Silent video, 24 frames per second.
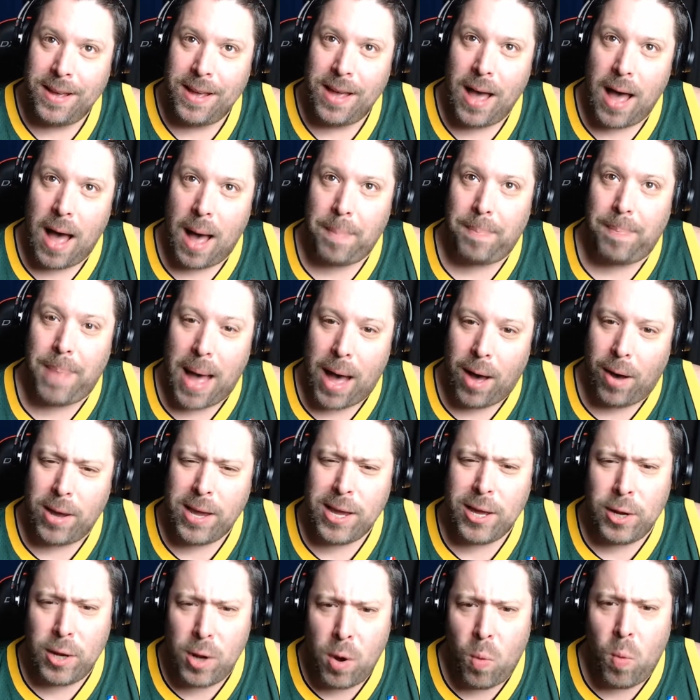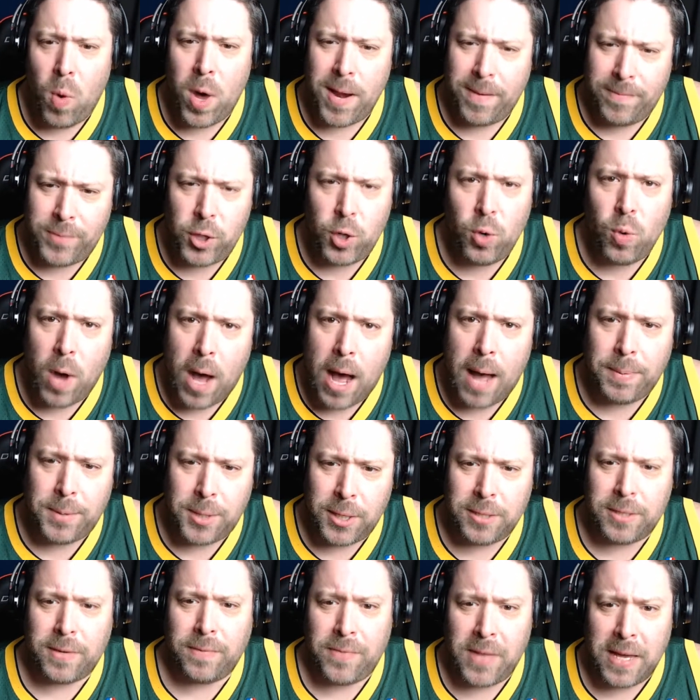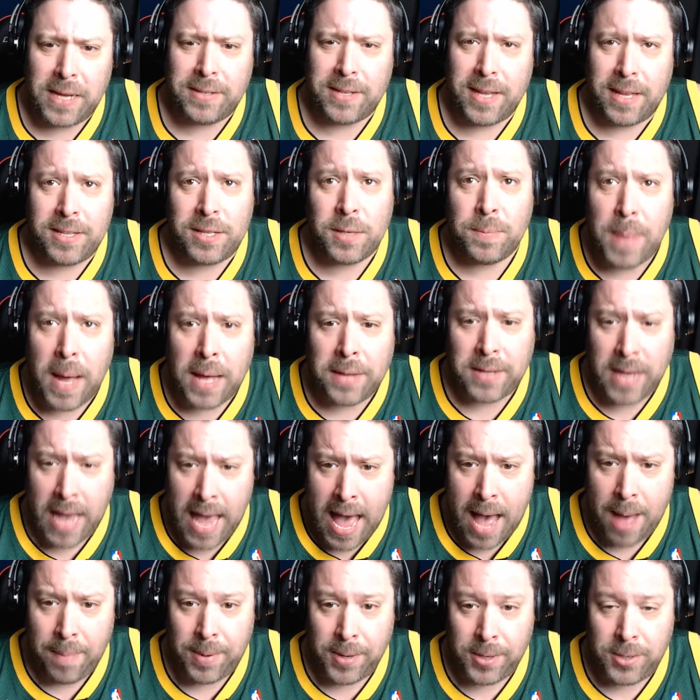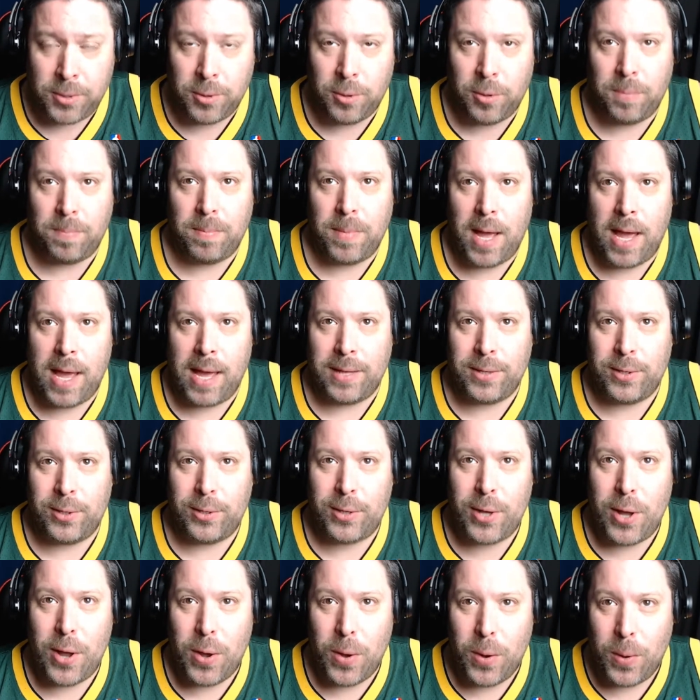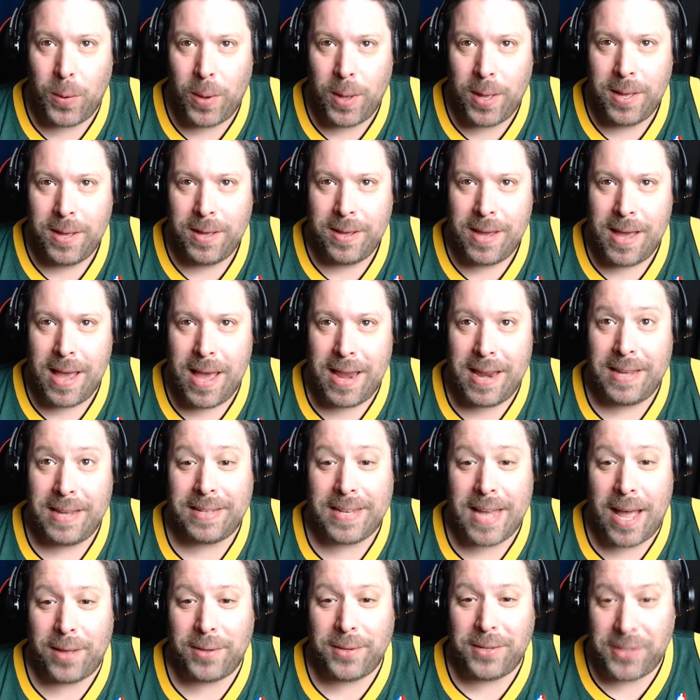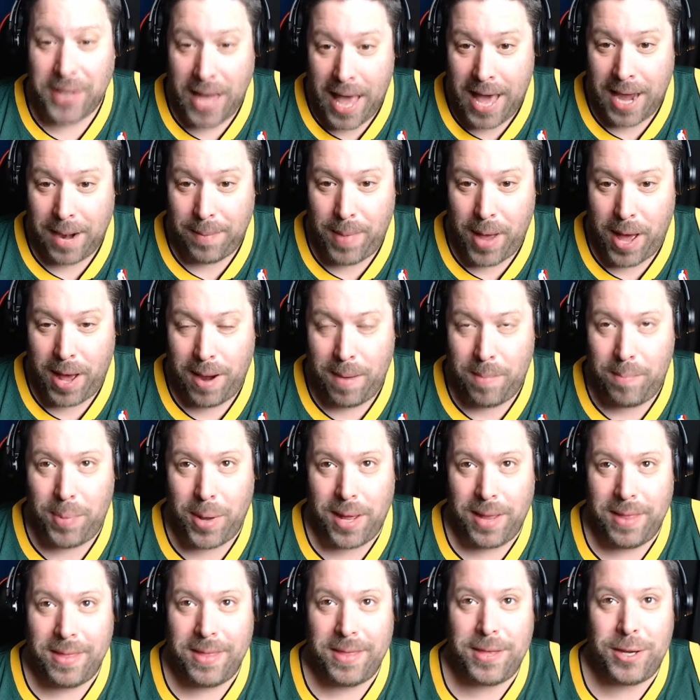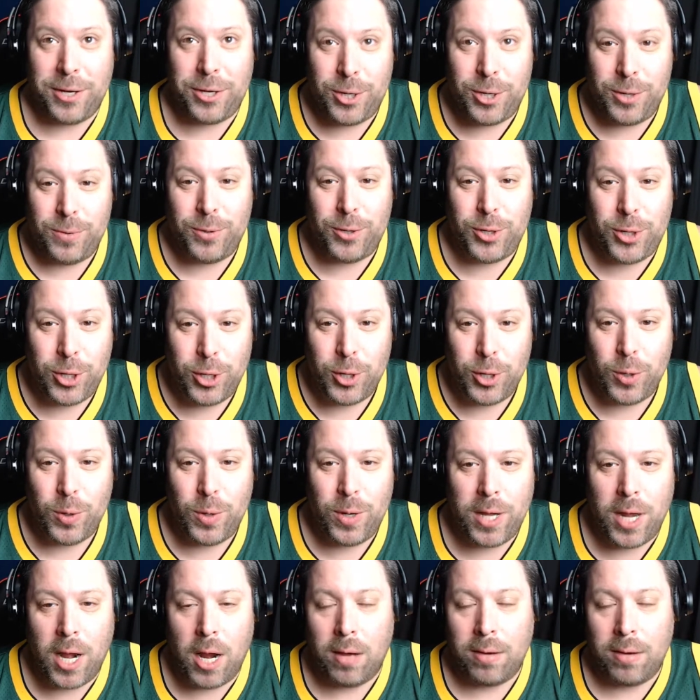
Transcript: about. One of 2 options of things that's about to happen to him, and he sounds sad about it. But the choo choo,